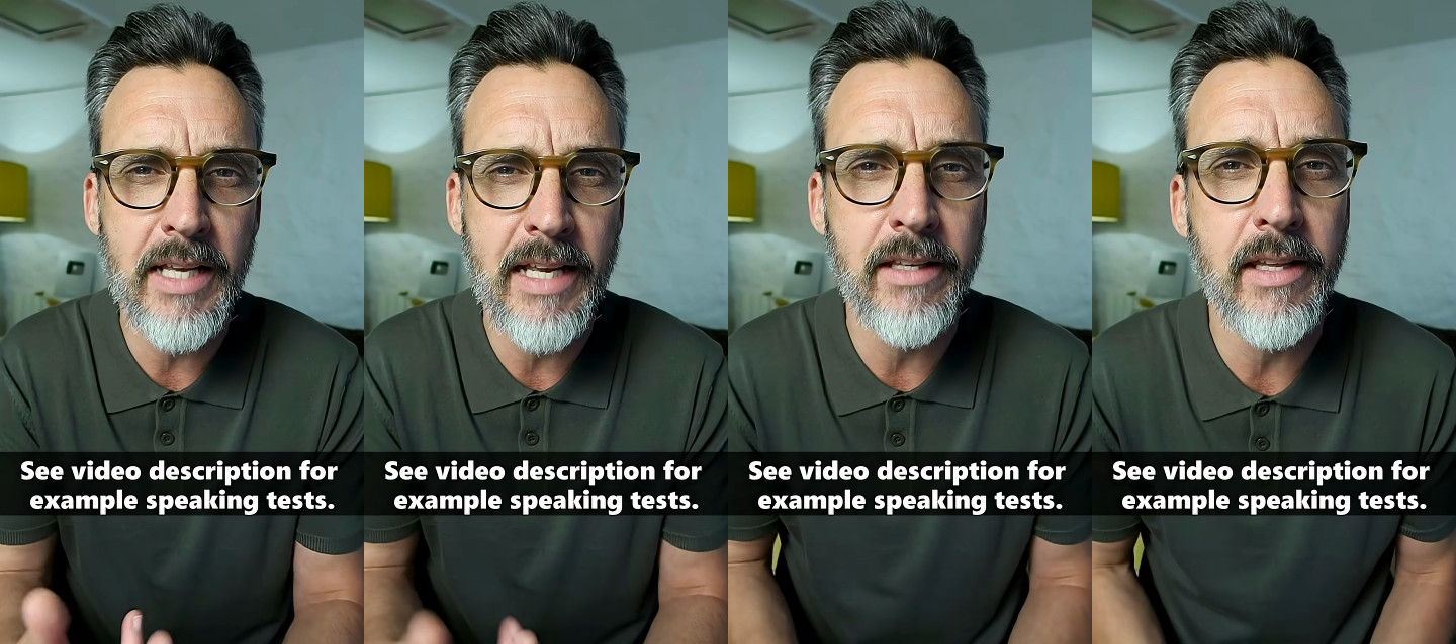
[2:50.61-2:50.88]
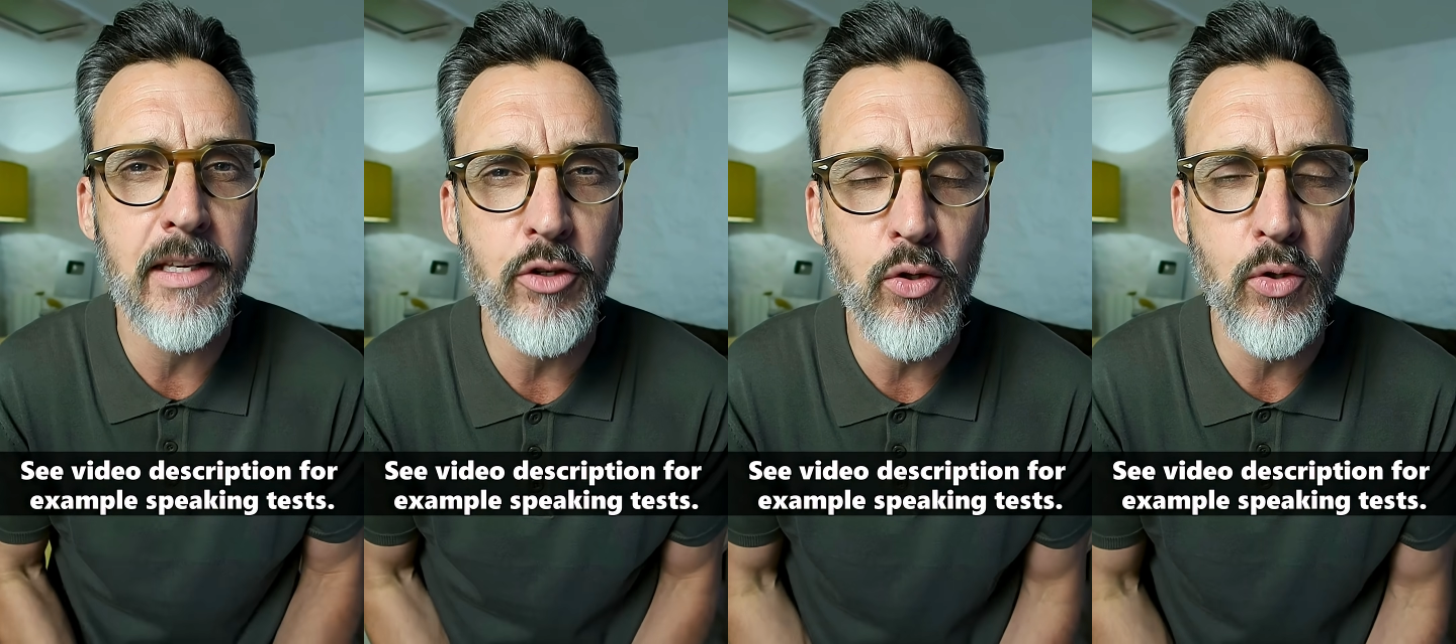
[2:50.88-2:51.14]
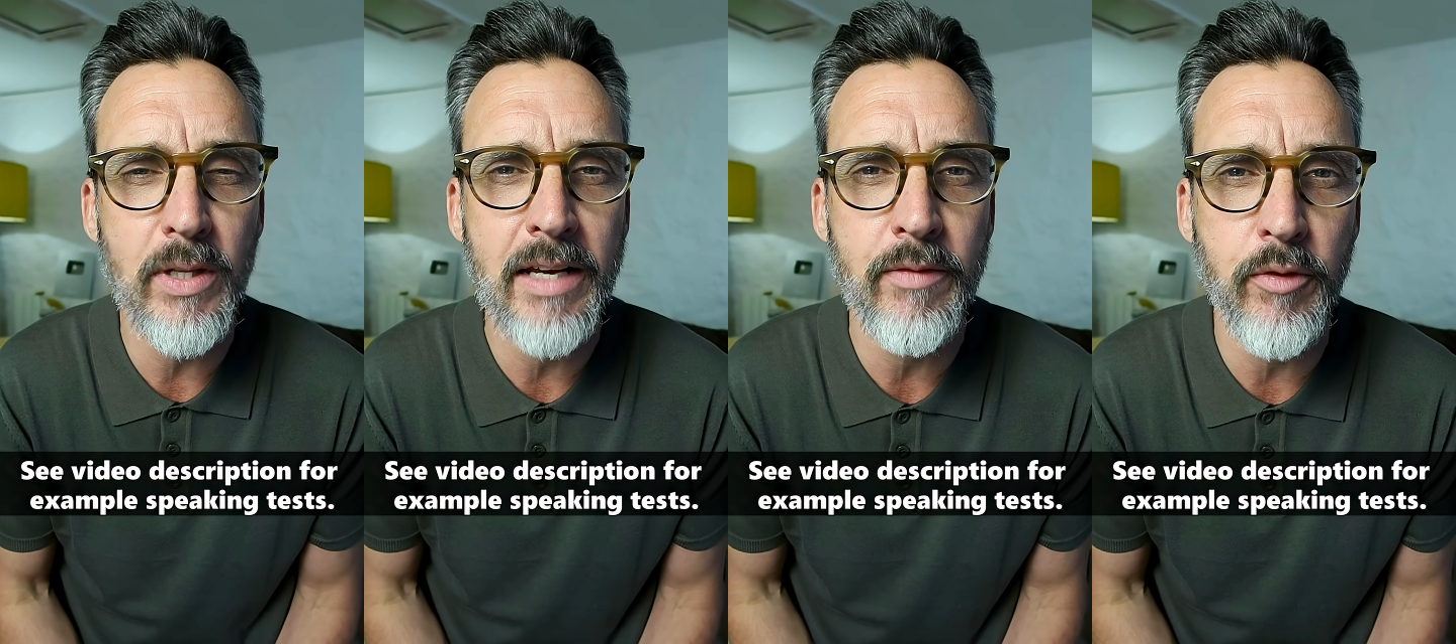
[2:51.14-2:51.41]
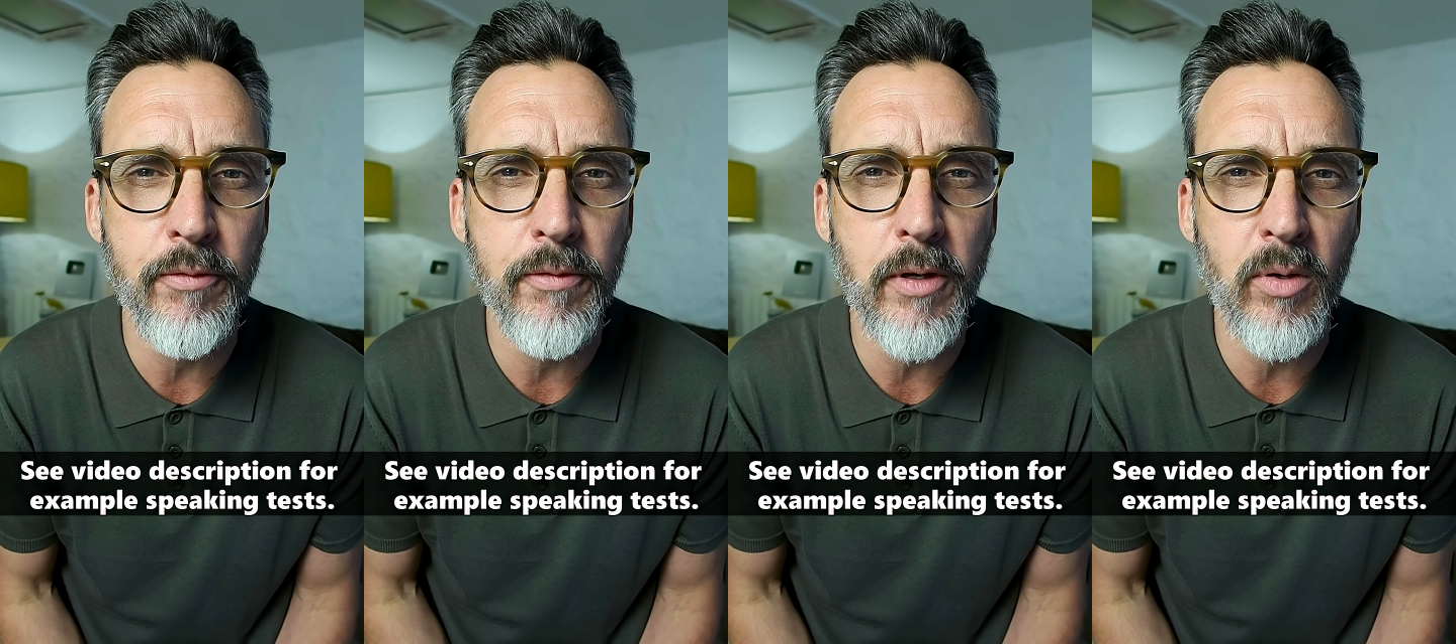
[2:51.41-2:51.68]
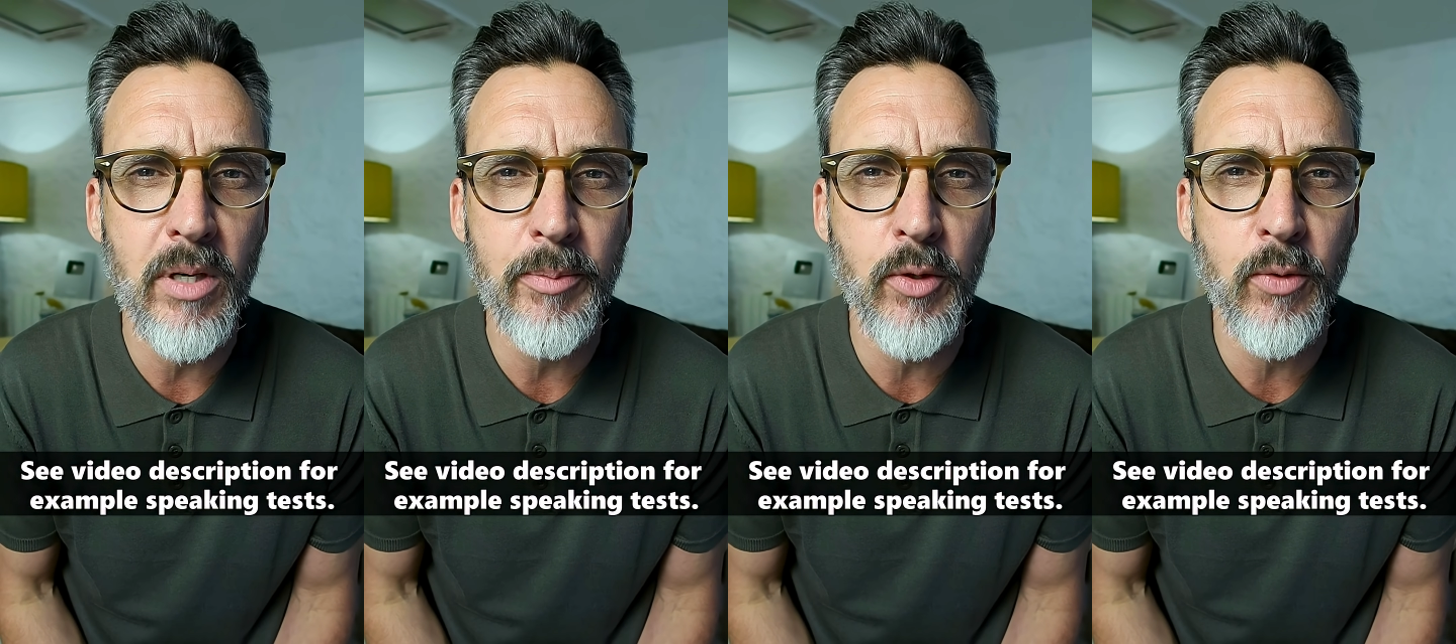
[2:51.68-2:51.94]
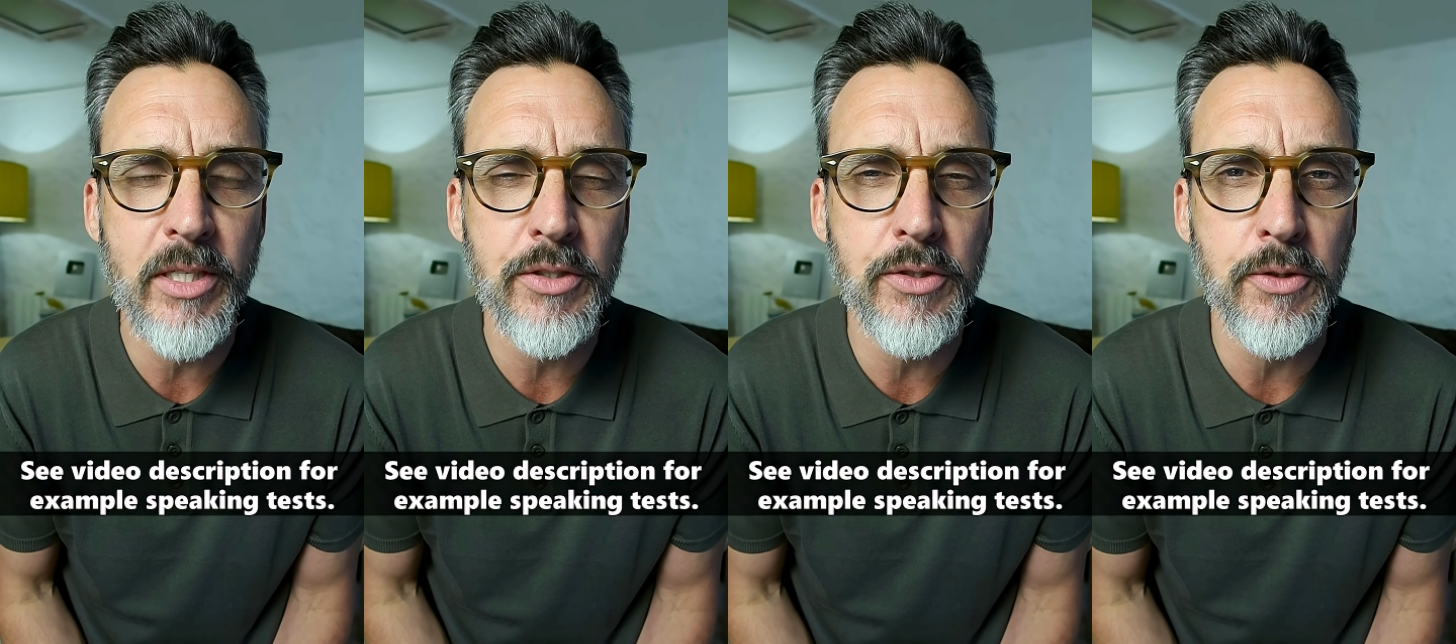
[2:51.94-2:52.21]
and then you'll have the follow-up
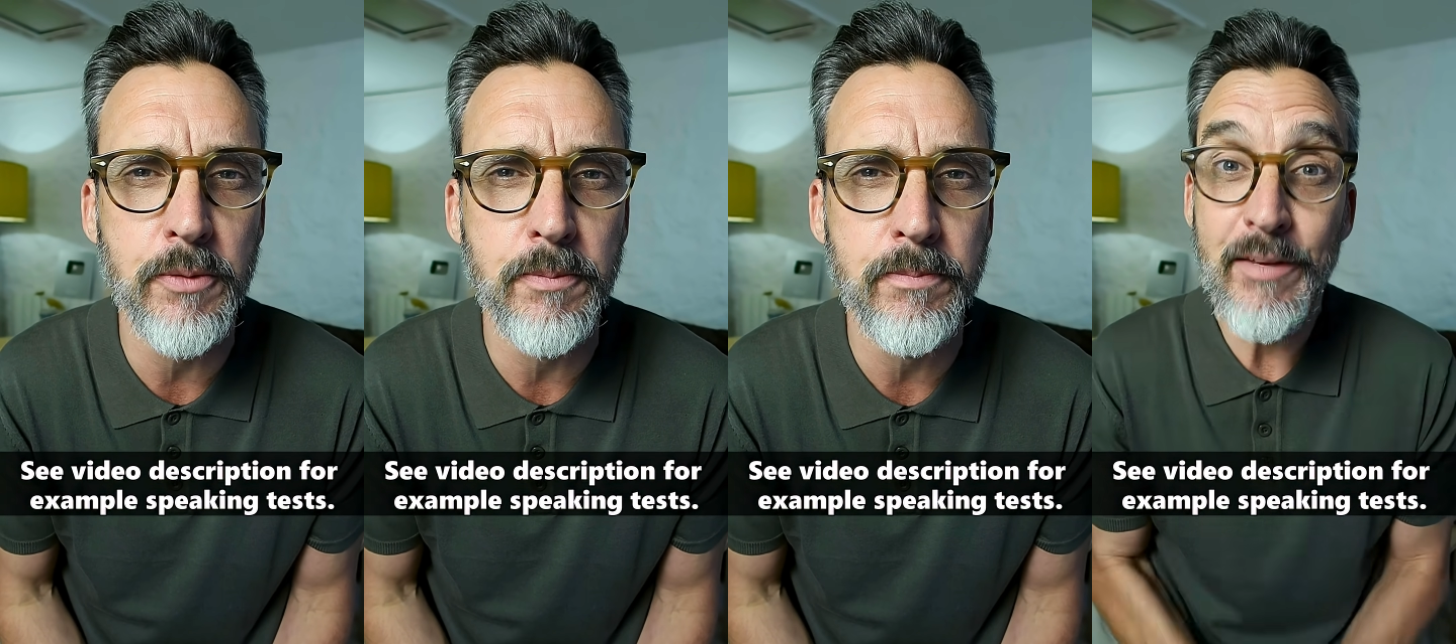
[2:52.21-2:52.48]
question.